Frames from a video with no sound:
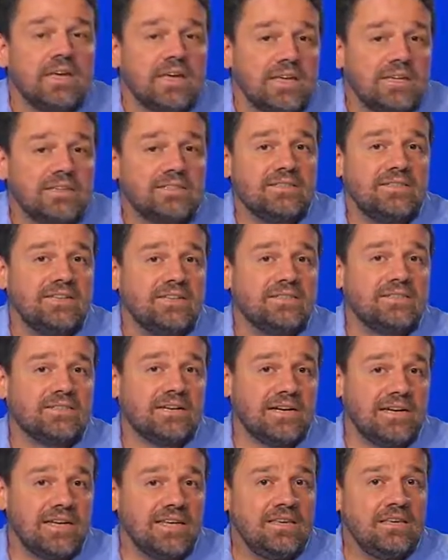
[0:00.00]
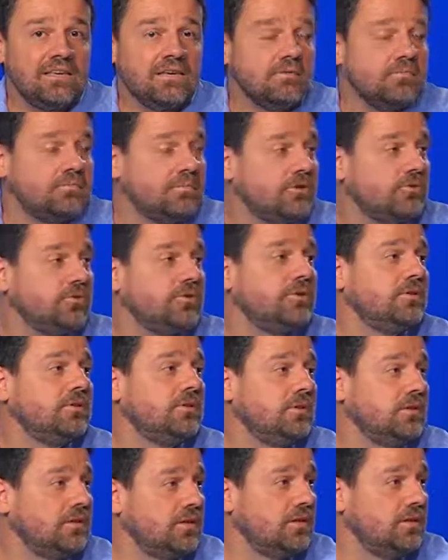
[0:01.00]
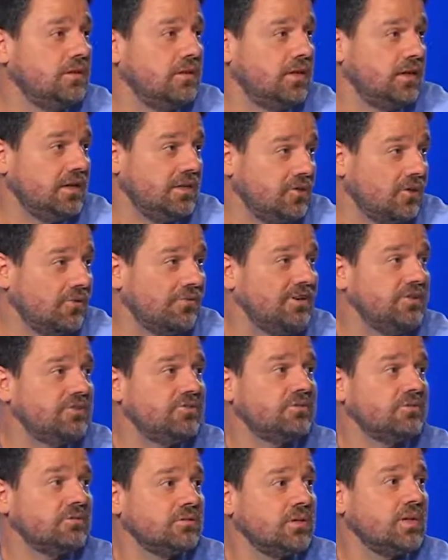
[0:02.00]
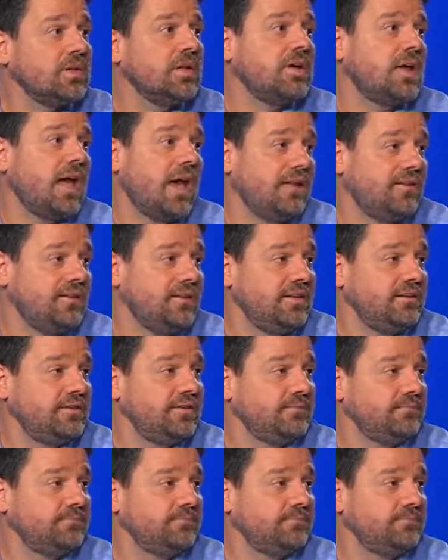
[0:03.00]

is this linking between innovation and need.